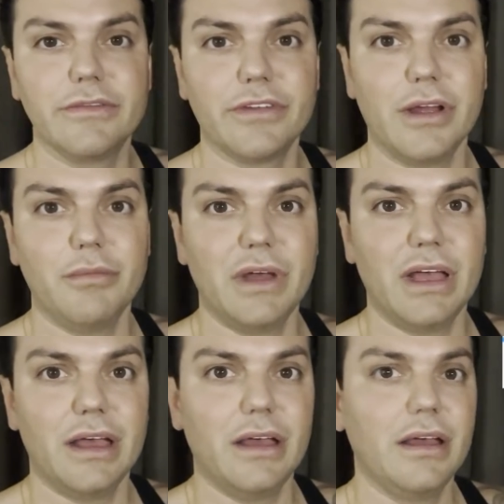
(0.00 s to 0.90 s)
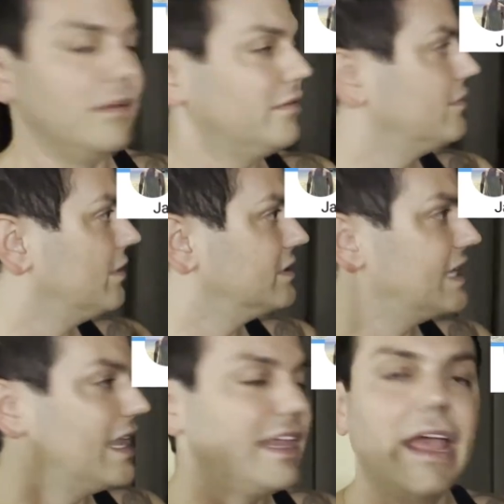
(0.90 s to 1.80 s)
from
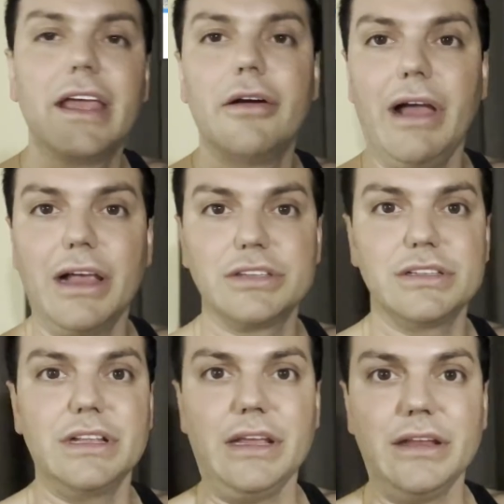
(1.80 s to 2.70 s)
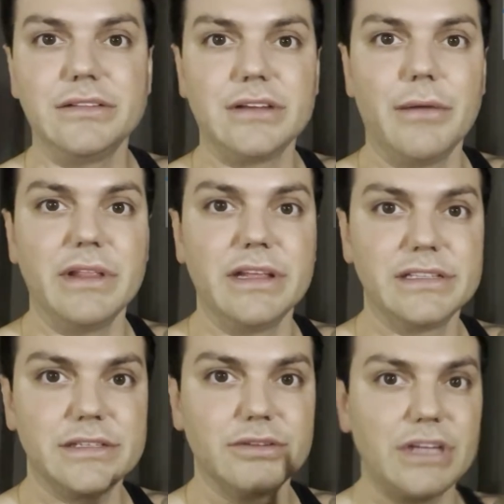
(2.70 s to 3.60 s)
San Diego actually taught me this,
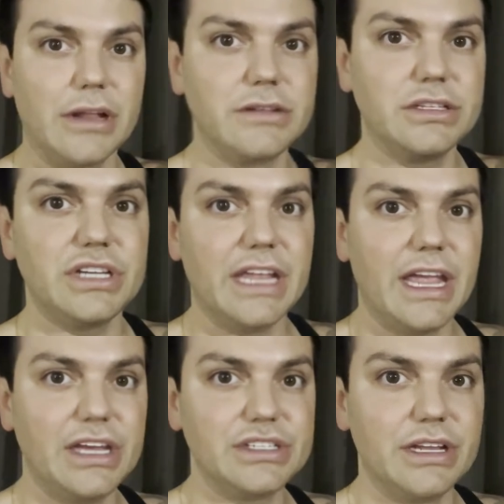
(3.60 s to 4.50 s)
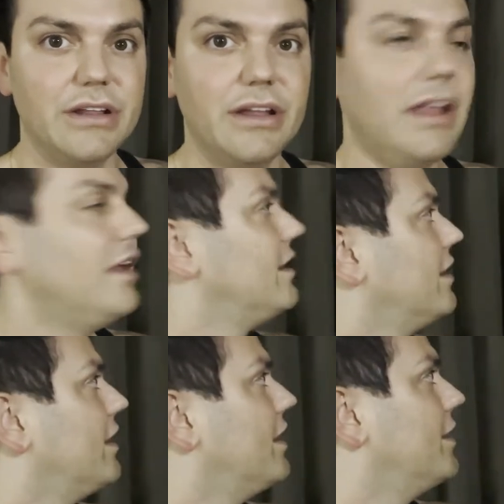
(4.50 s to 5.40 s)
so shout out to
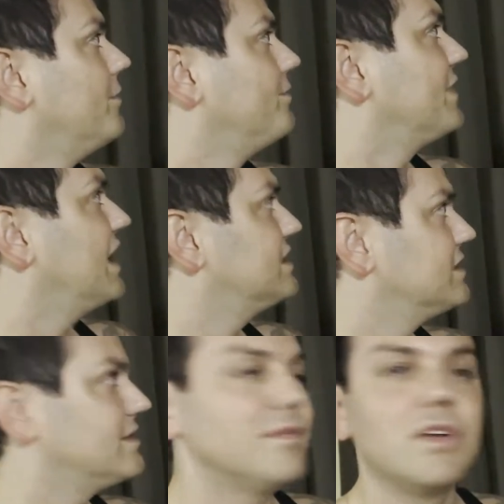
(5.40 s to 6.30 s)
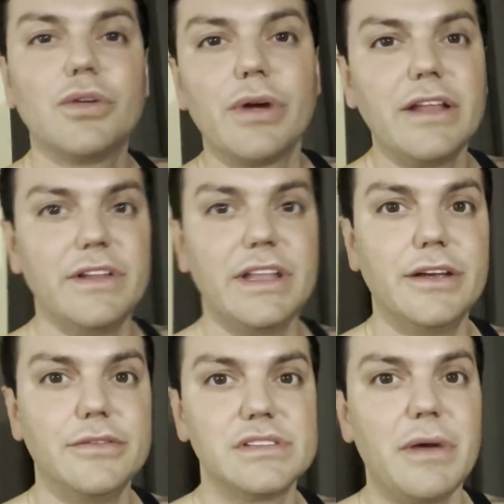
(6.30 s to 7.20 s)
Jaycation. He's got some great
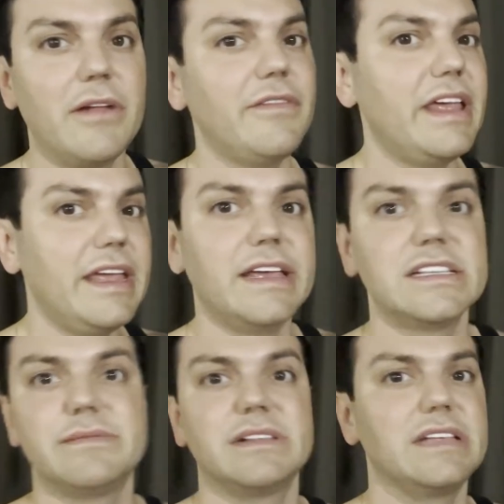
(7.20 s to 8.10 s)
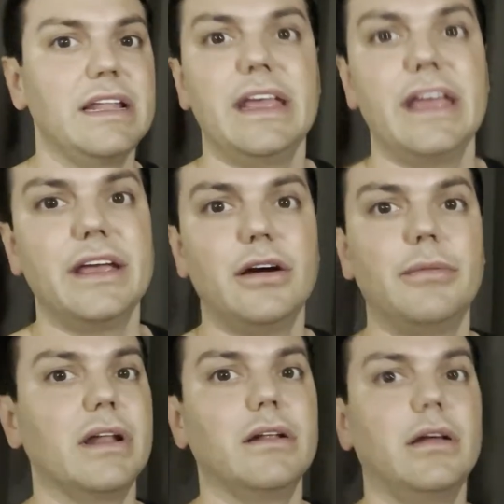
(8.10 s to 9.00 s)
videos about Vegas, about San Diego,
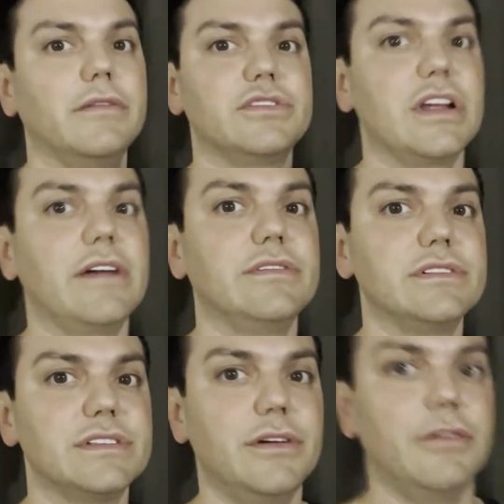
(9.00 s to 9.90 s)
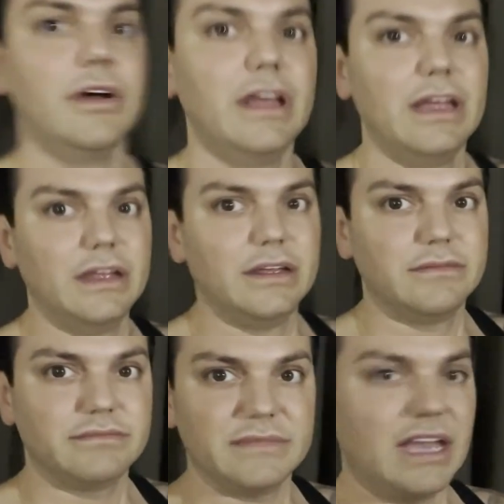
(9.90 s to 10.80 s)
about all of his travels. So
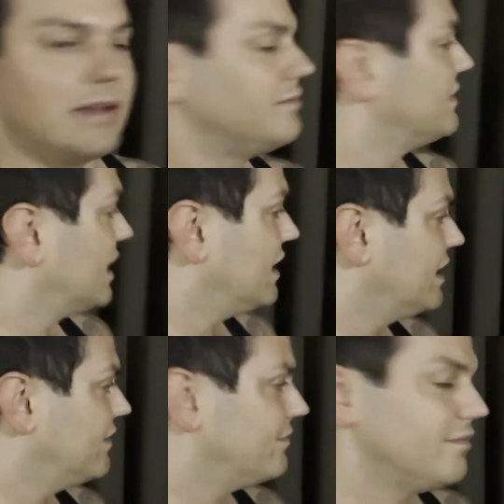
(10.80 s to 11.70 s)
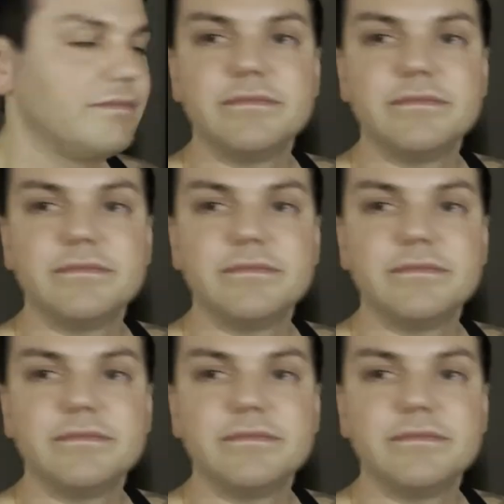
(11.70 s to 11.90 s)
yeah, I gotta give him